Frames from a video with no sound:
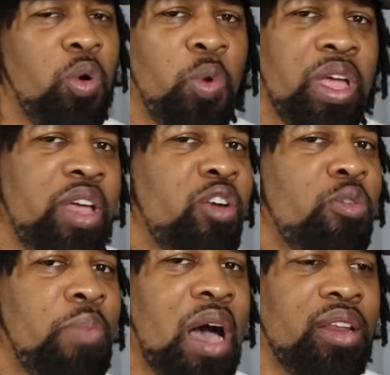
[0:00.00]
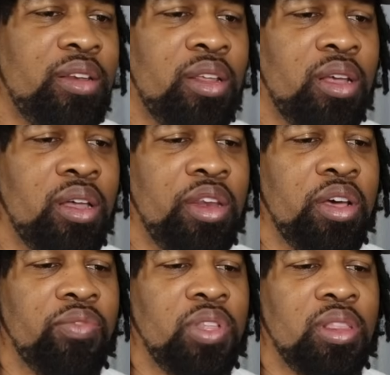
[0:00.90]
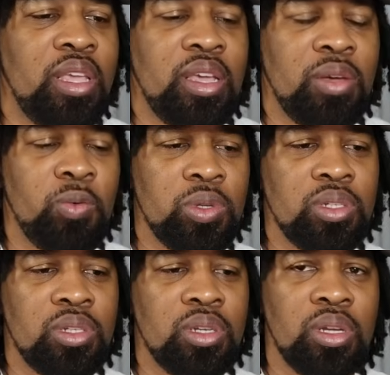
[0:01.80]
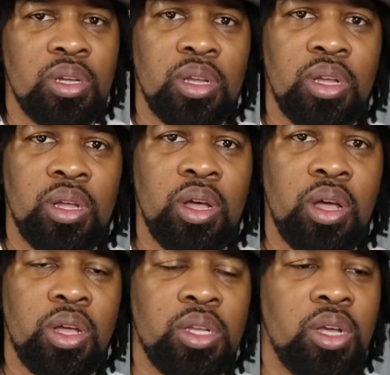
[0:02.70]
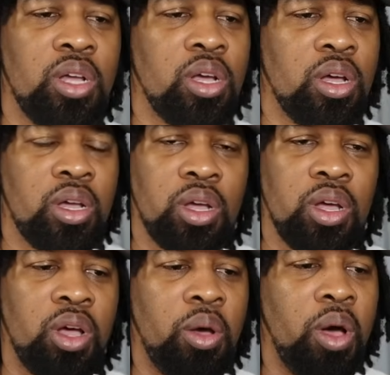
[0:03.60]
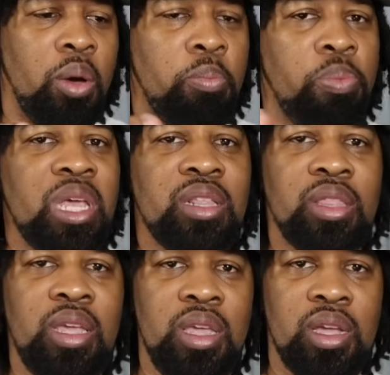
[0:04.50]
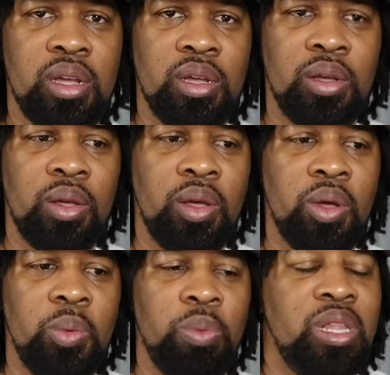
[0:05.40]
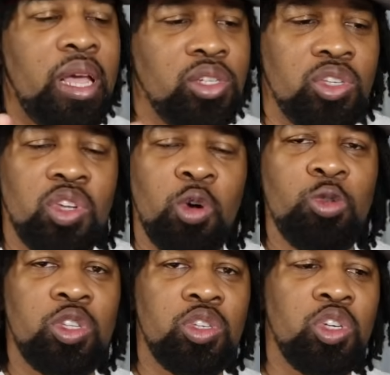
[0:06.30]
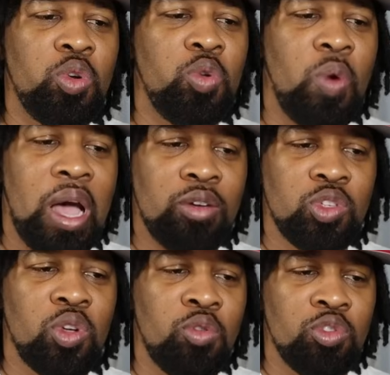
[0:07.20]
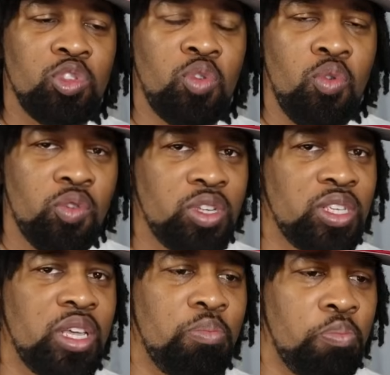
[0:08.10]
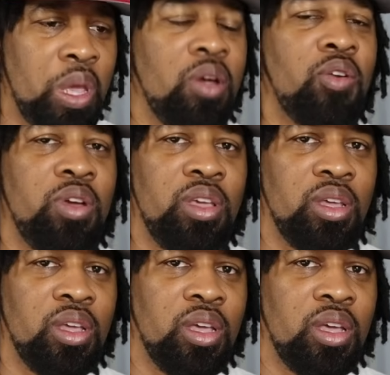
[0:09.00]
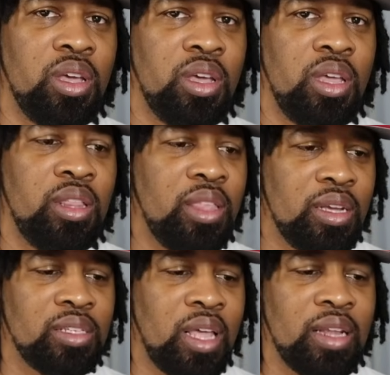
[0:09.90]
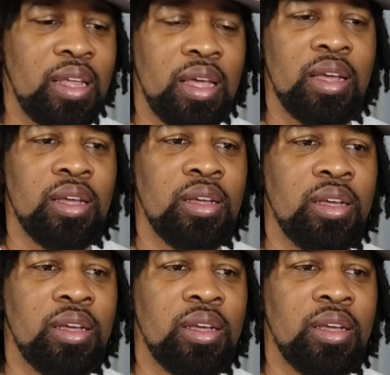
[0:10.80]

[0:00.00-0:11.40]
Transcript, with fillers: don't hear about it enough to think it was a big thing. But that just goes to show you how certain stories get buried and things like that.